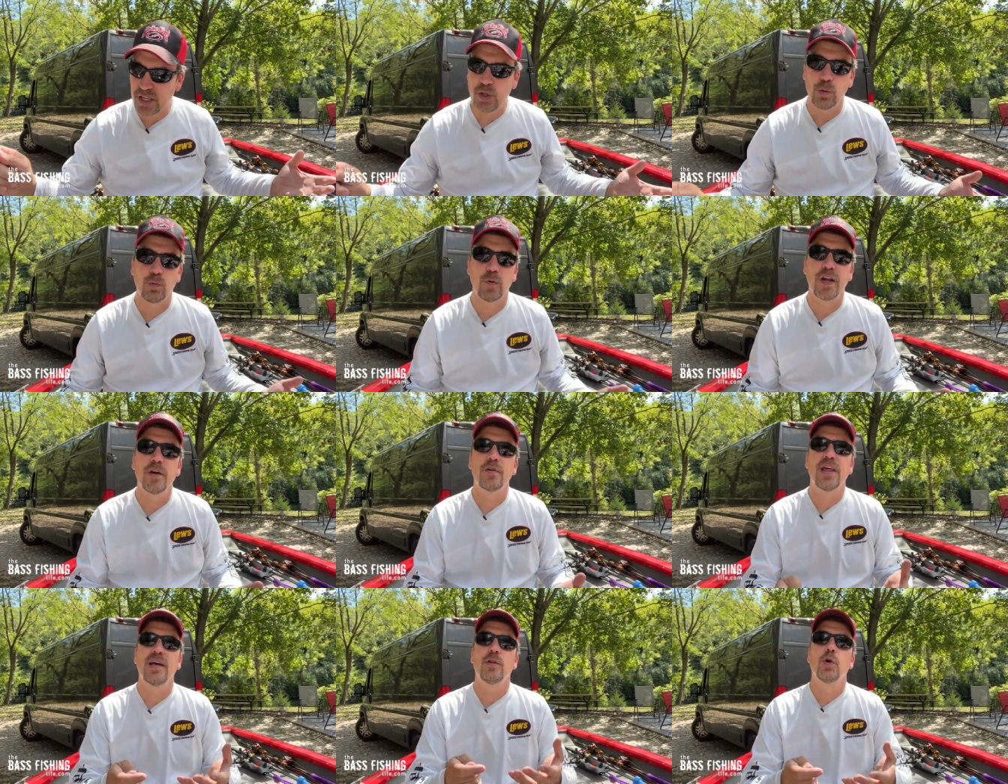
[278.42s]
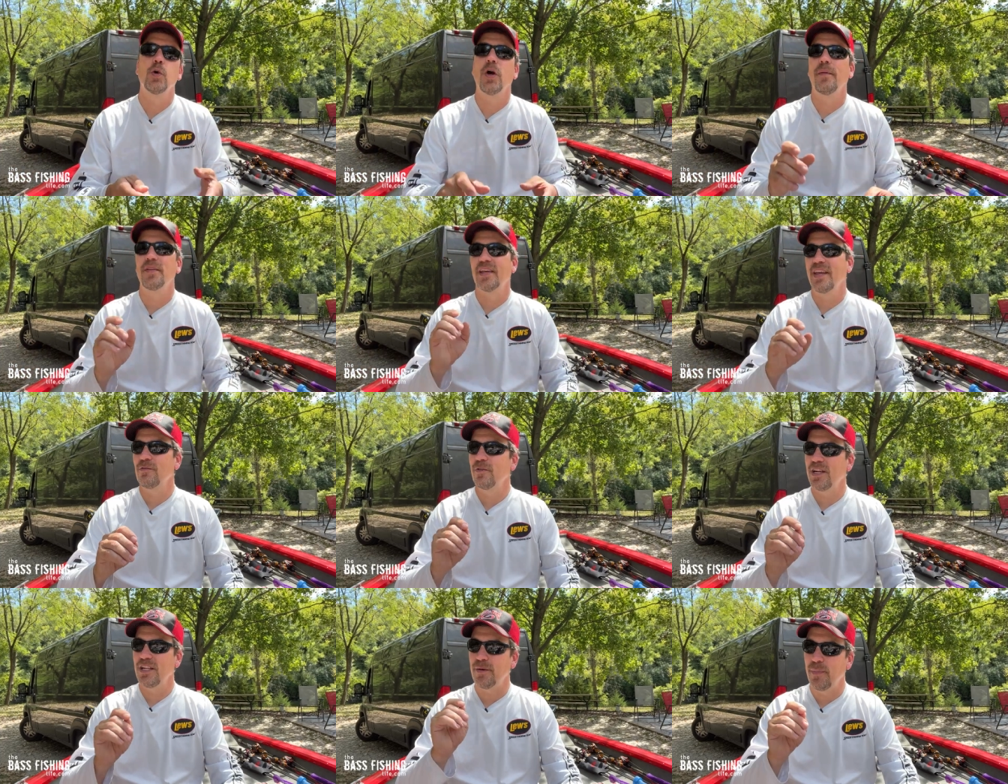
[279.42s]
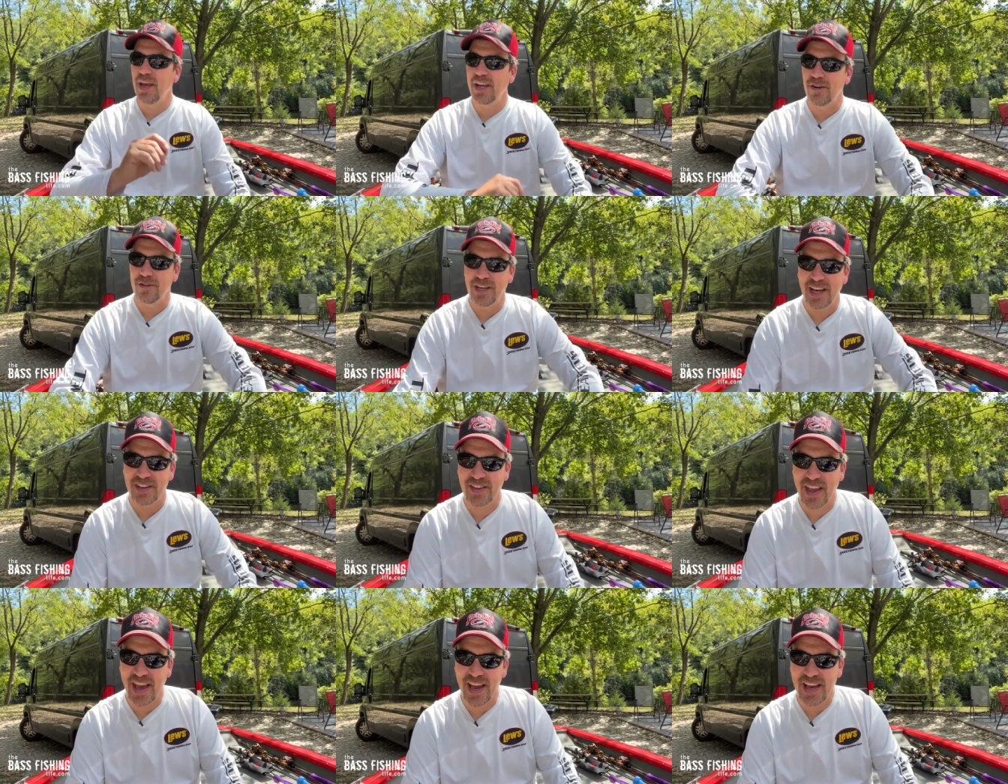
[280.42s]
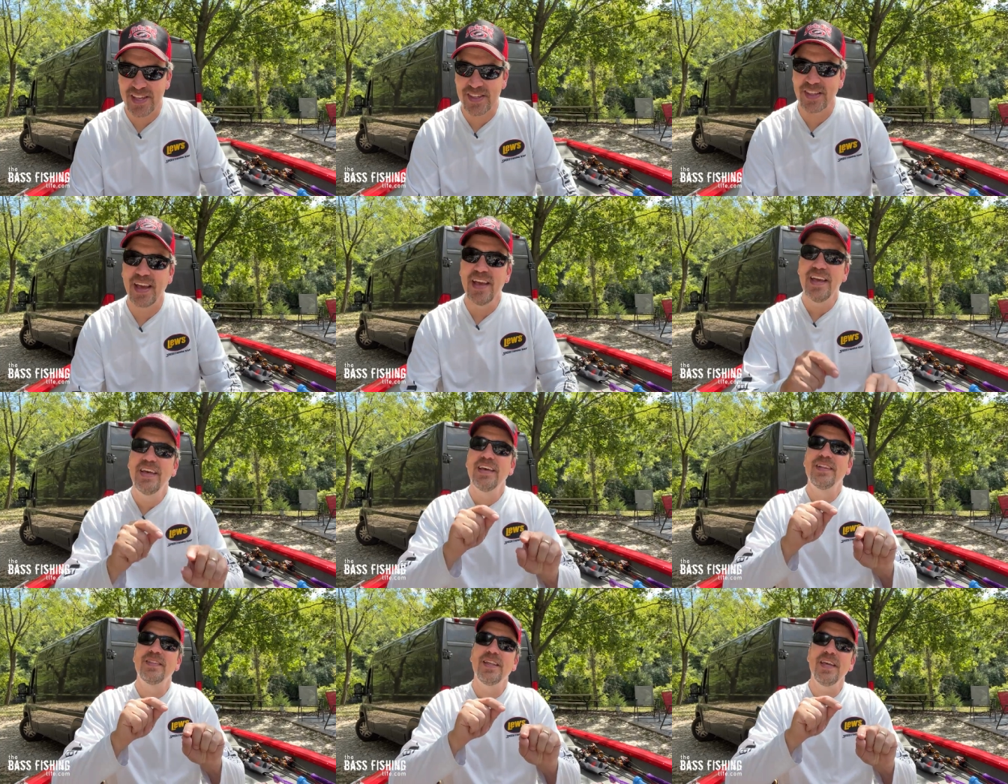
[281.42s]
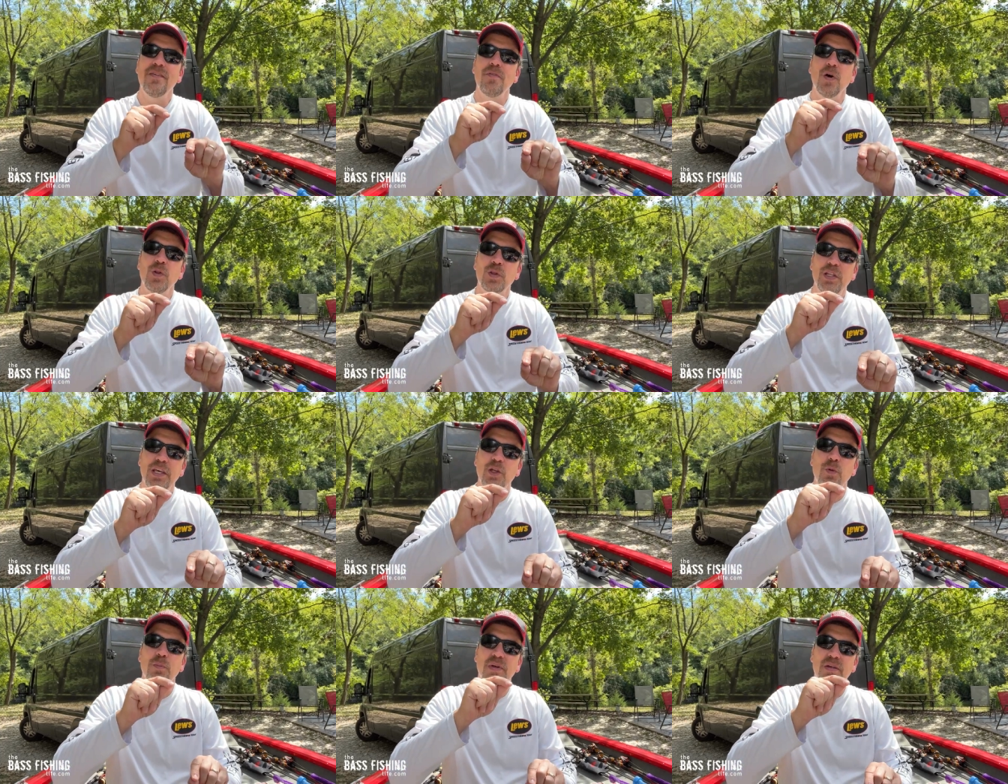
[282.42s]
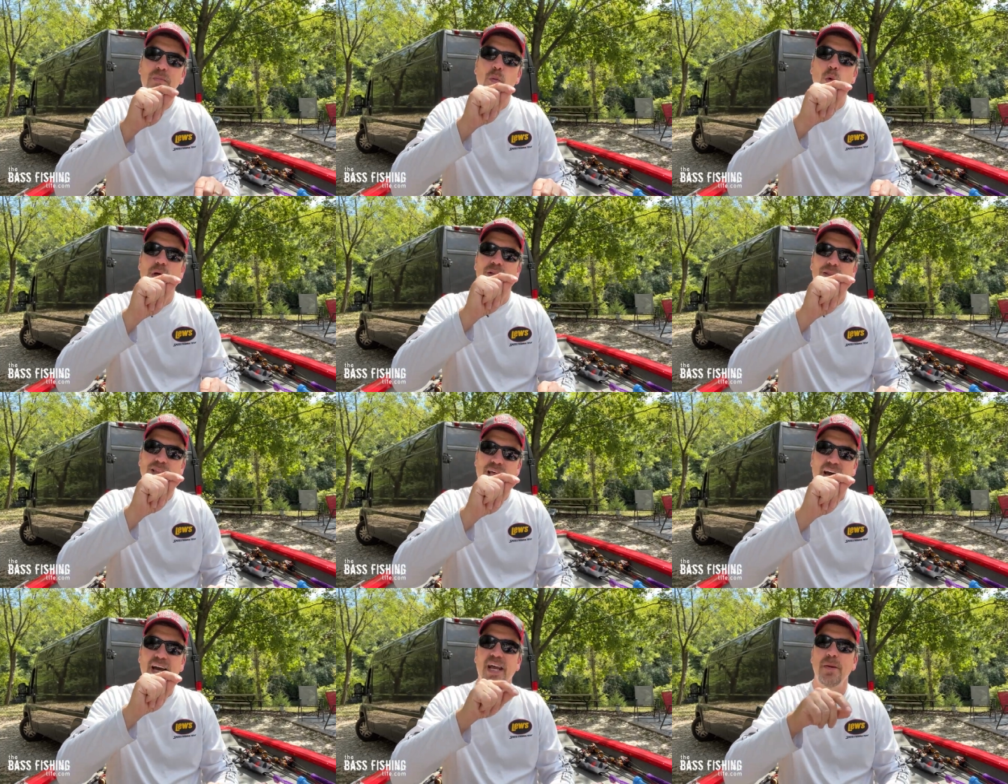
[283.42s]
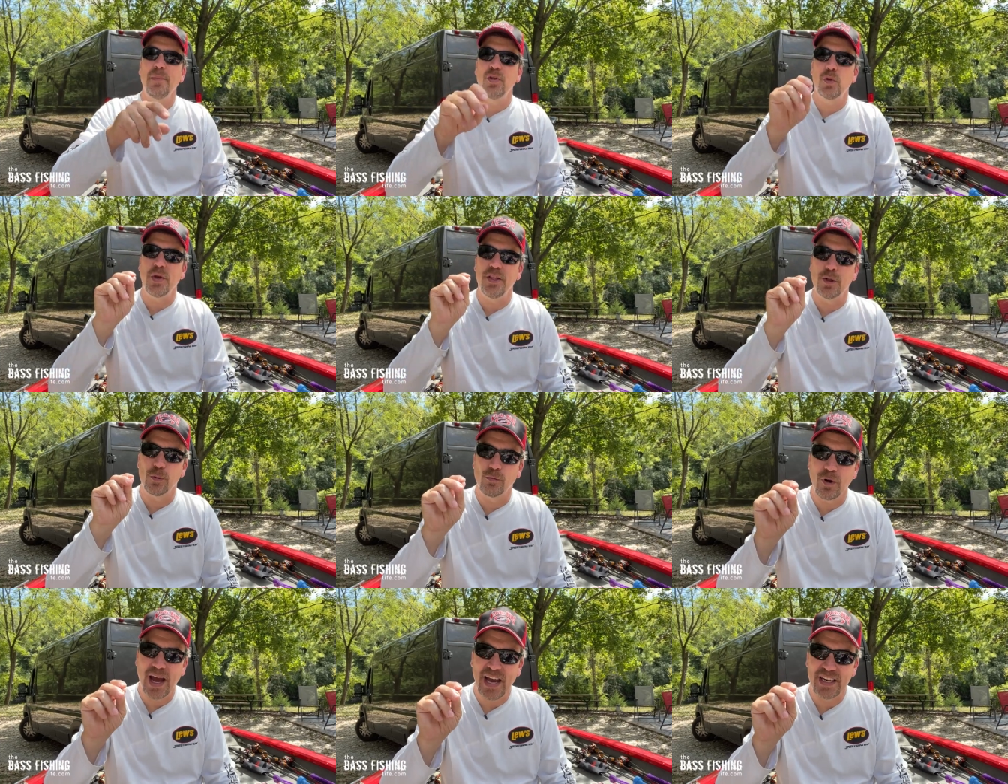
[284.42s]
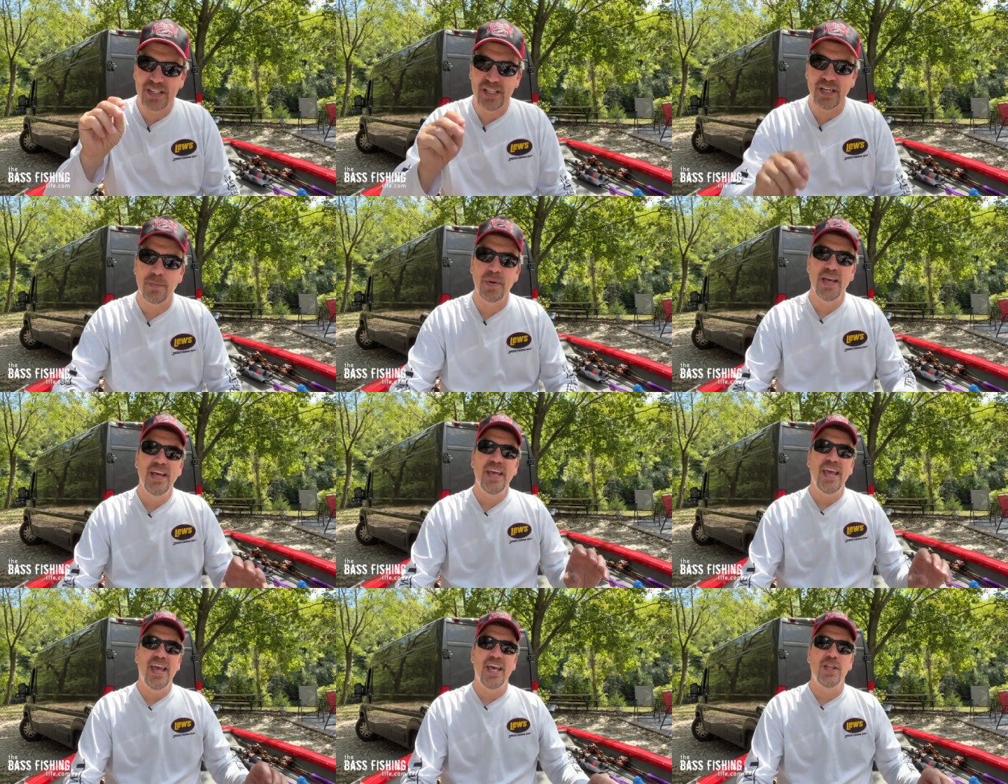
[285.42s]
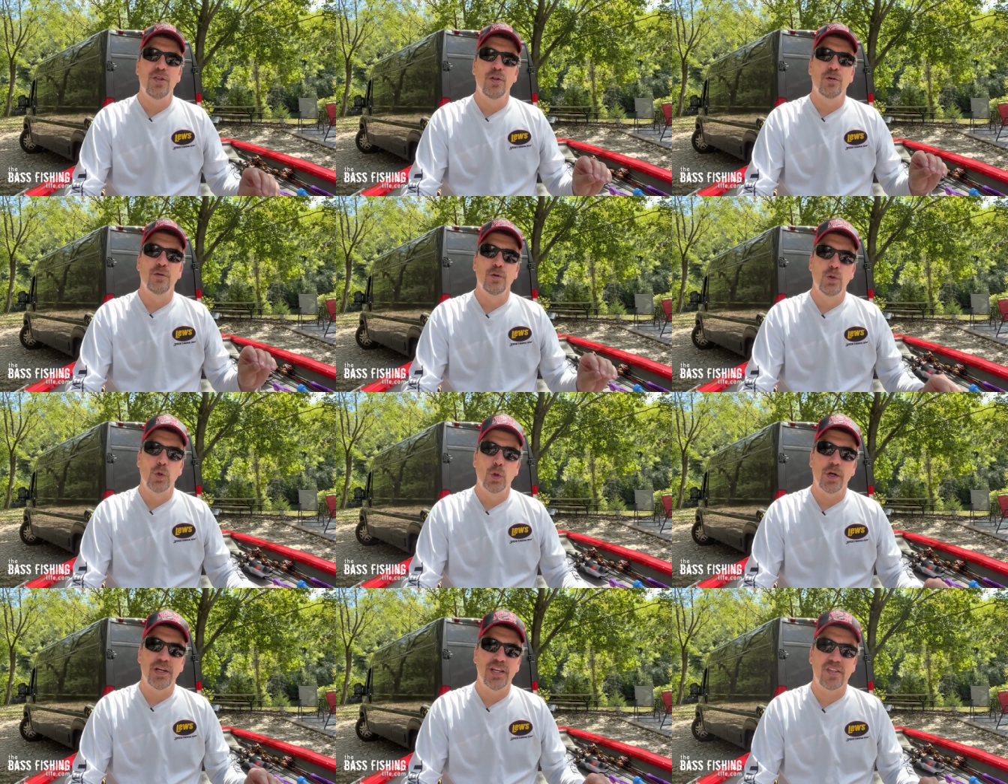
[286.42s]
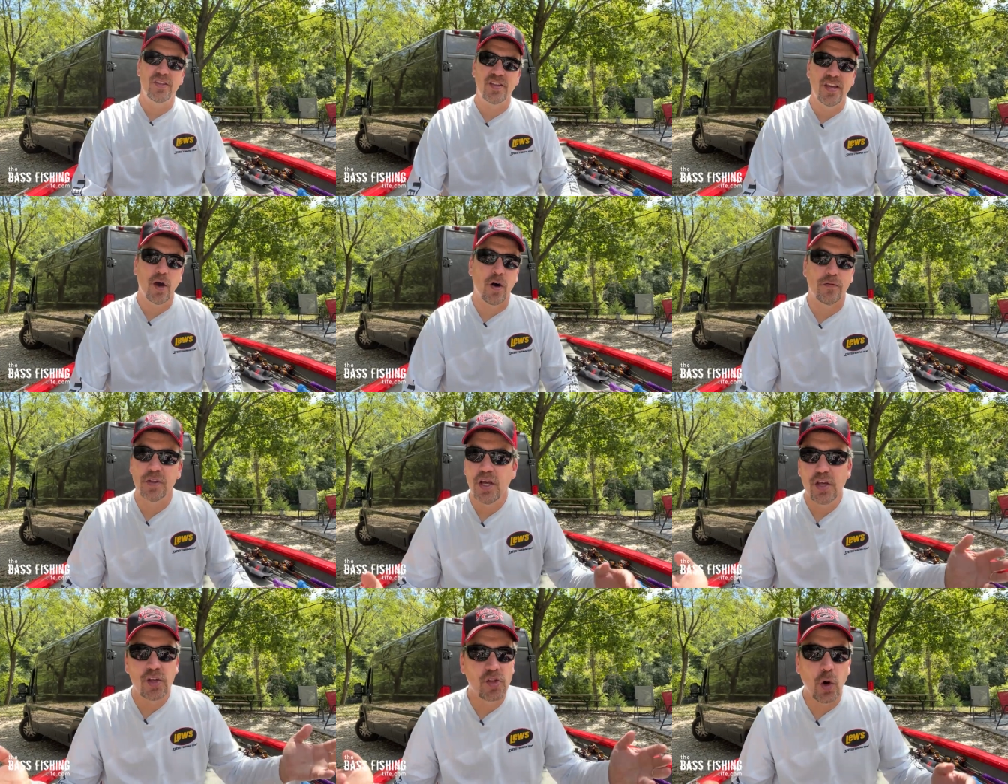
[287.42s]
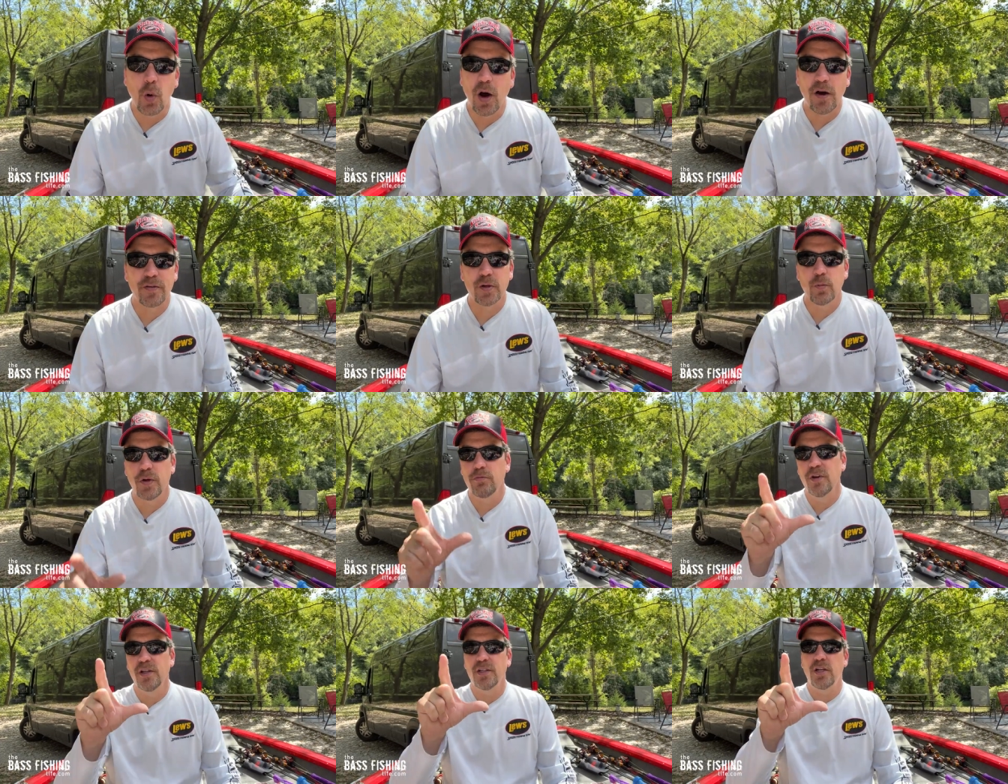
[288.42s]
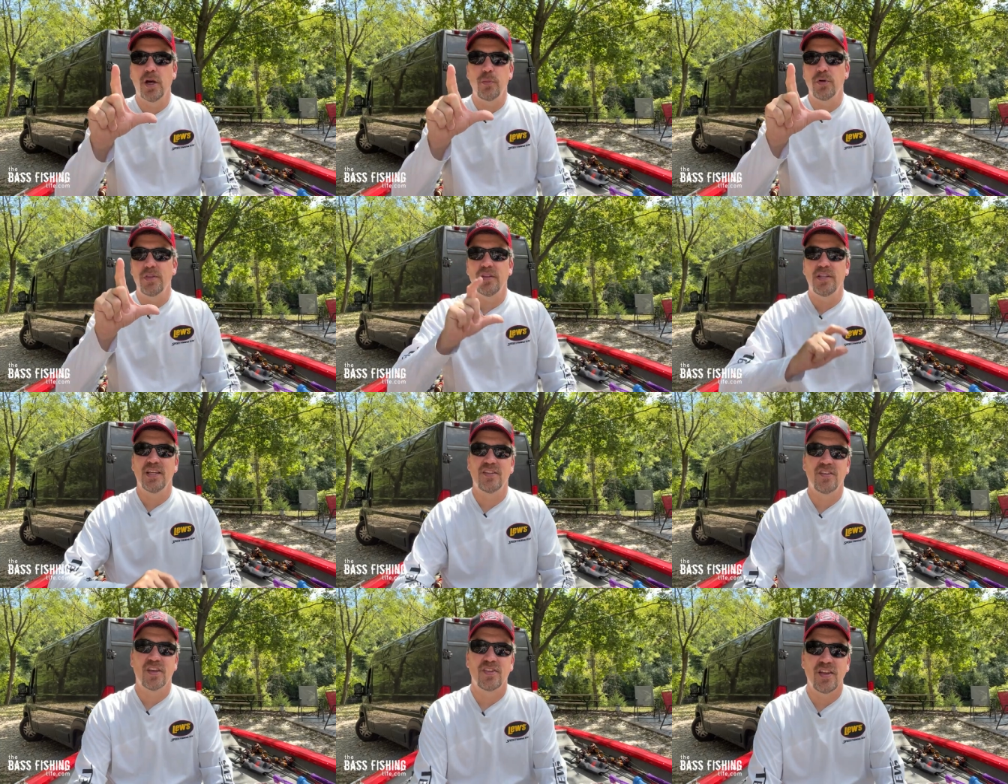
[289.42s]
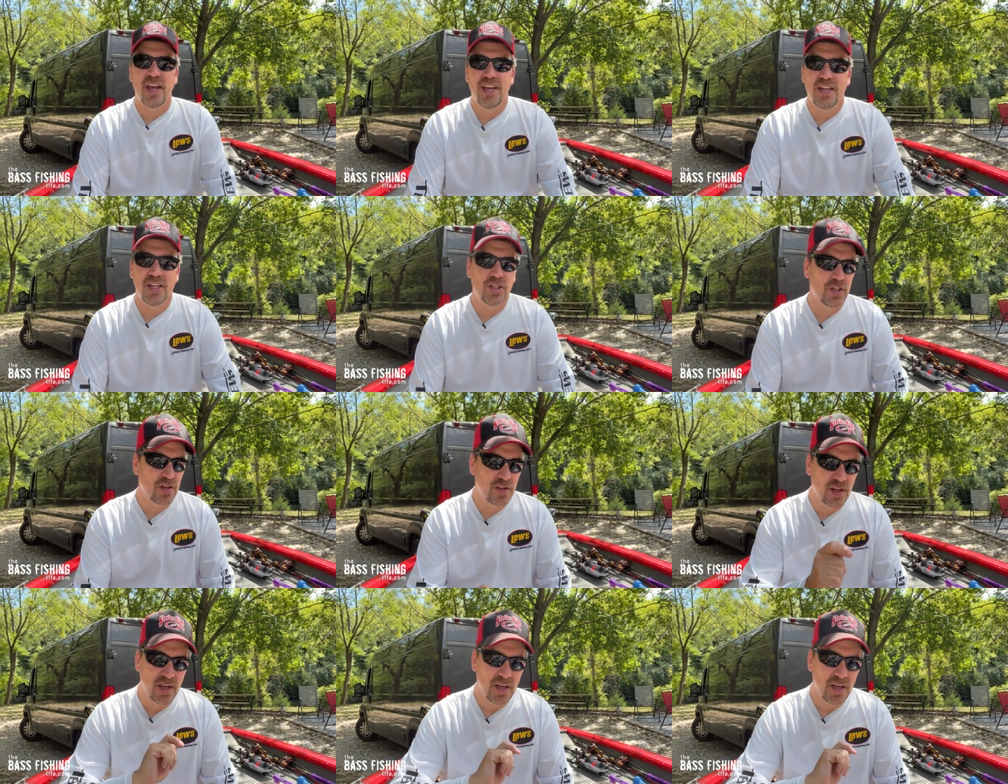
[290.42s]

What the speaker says: and you reel that lure up to get ready to make your next cast, leave a little bit more line between the rod tip and the lure itself. So often we reel it up within that 6 to 8 inches